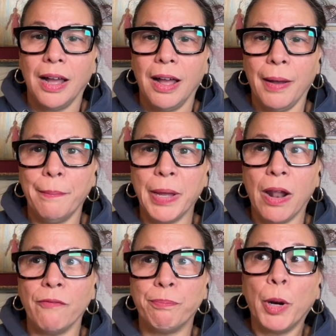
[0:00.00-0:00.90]
But
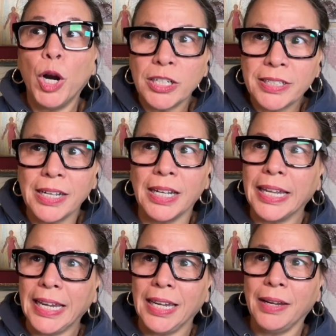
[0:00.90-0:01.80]

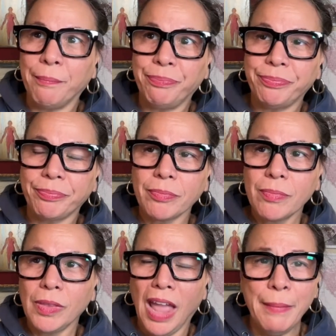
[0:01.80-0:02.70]
personally,
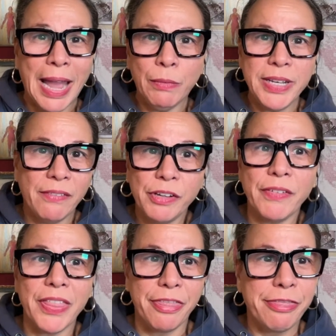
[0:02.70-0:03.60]
I mean, I would never
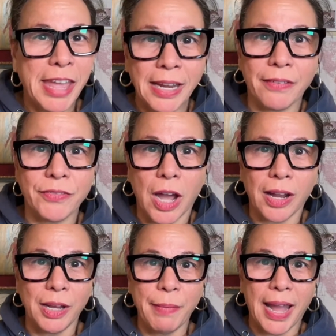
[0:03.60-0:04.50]
even think of
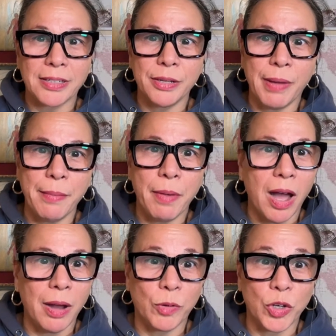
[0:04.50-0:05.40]
talking back to my
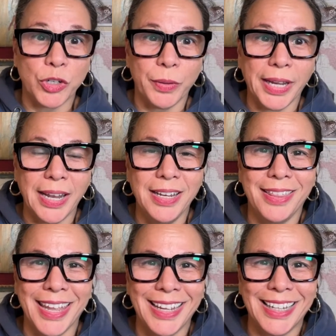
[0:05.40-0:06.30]
mom or doing
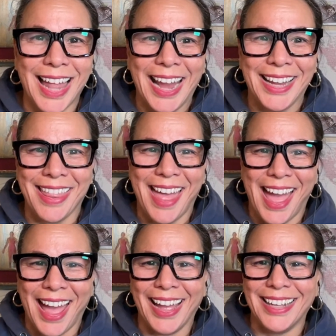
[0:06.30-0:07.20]
anything like
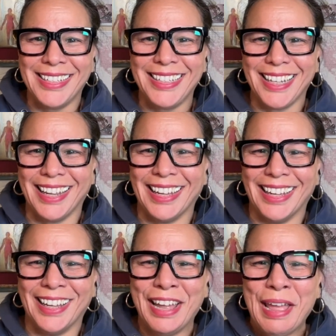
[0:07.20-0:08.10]
that.
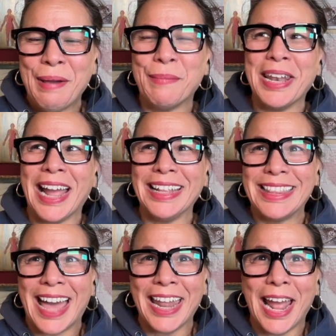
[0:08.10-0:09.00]

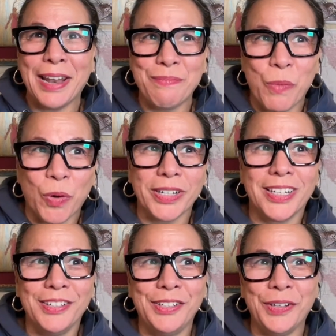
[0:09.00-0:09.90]
But that had more
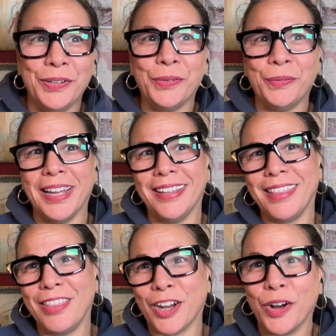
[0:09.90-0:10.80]
to do with
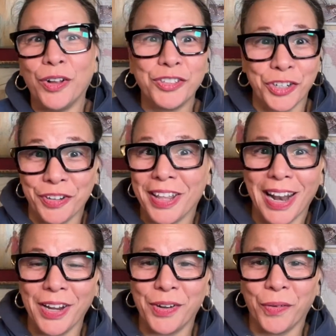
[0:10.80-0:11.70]
the culture that
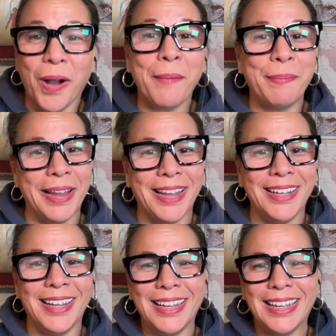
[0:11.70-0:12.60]
I grew up
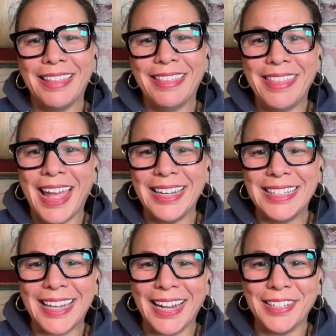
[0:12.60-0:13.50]
in than
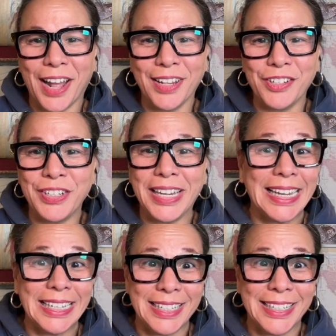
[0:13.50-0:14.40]
Scientology
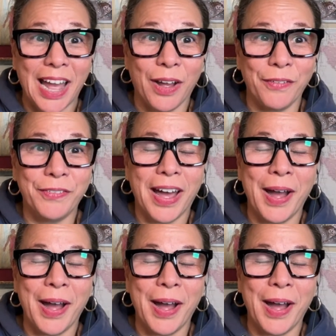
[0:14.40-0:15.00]
itself.